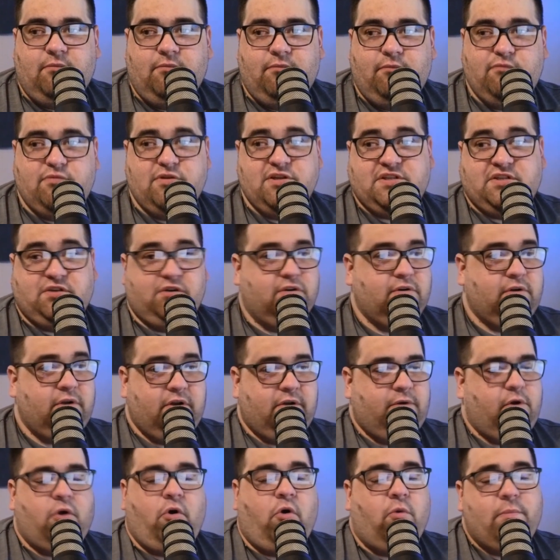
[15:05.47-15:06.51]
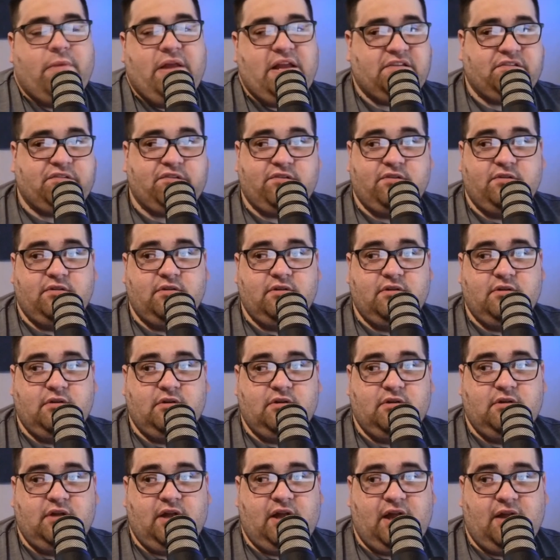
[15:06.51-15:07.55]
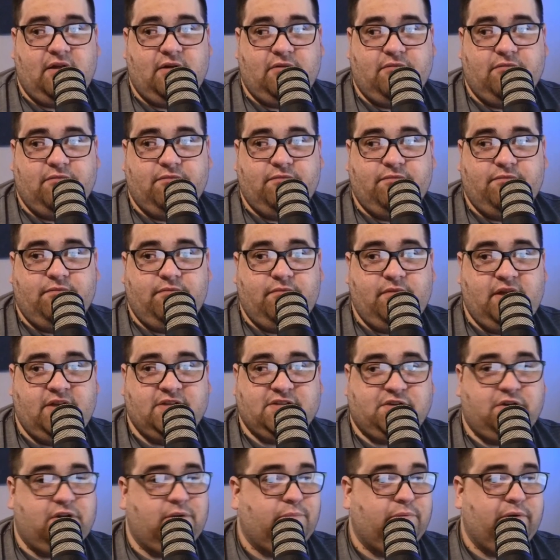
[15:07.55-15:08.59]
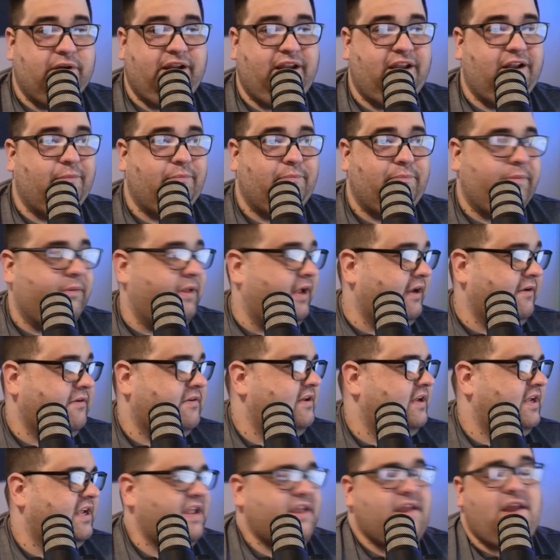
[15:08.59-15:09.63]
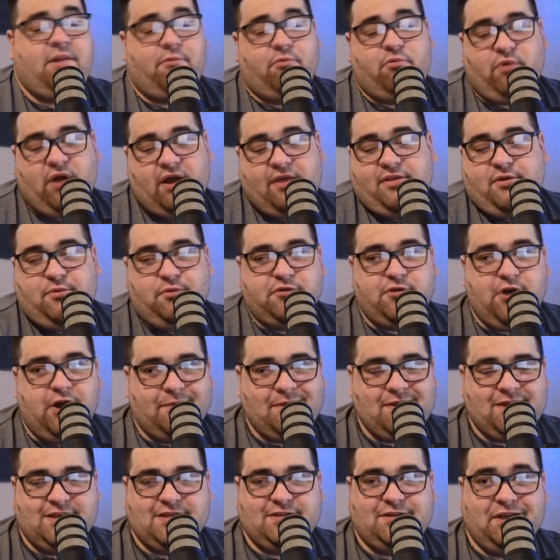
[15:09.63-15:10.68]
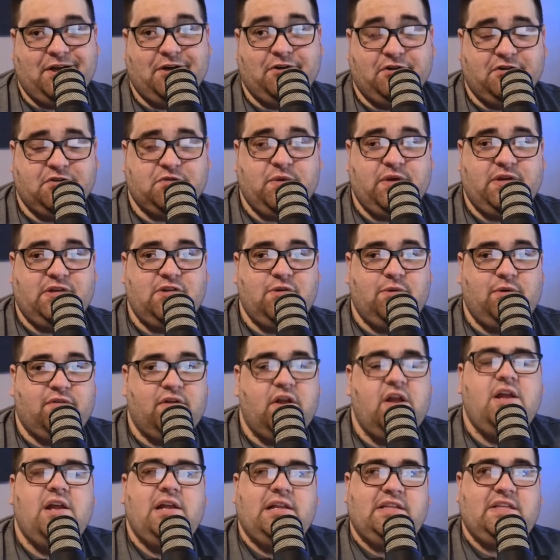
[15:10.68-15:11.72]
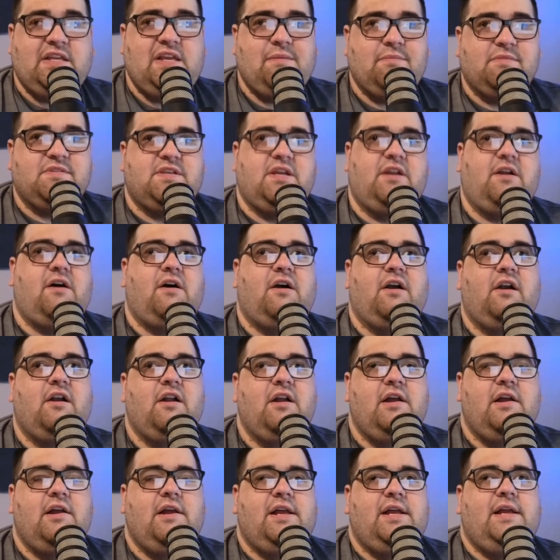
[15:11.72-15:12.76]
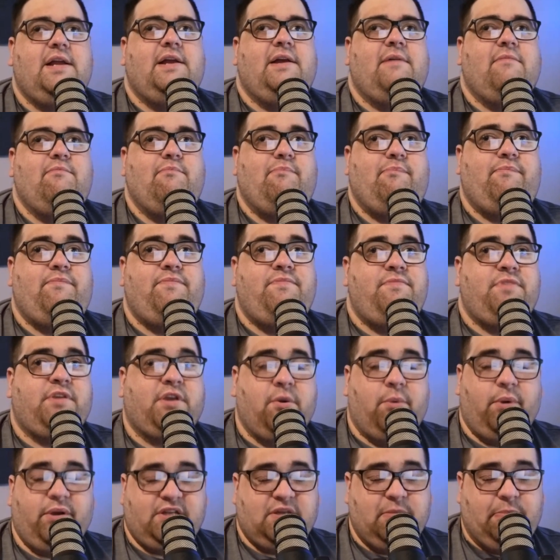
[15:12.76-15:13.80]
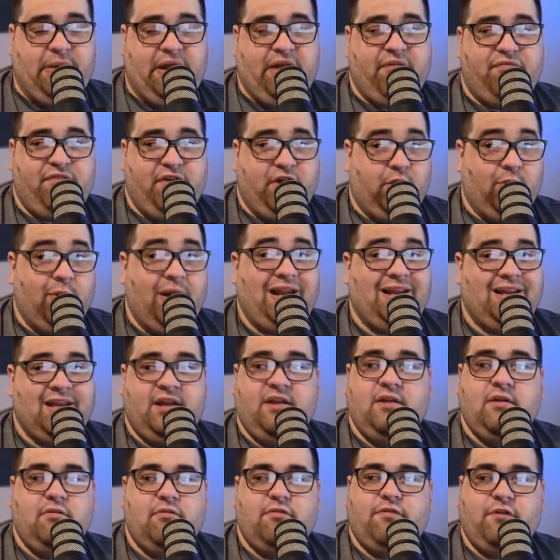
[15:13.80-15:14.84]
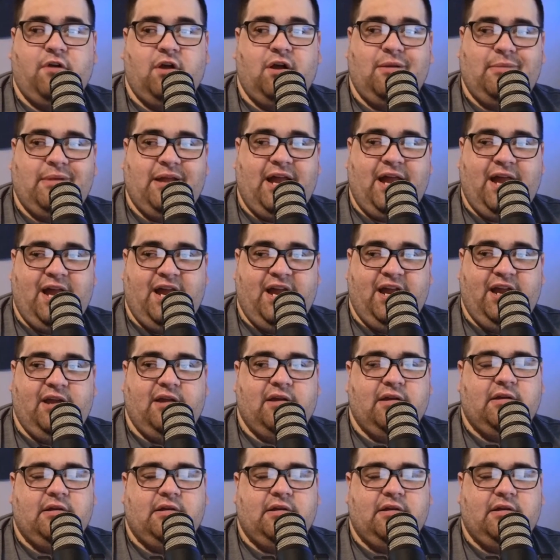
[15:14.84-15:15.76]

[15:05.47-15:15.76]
Ole Miss is going to bring in a, and I think we'll talk about this later in this week too, of teams that are going to benefit greatly from a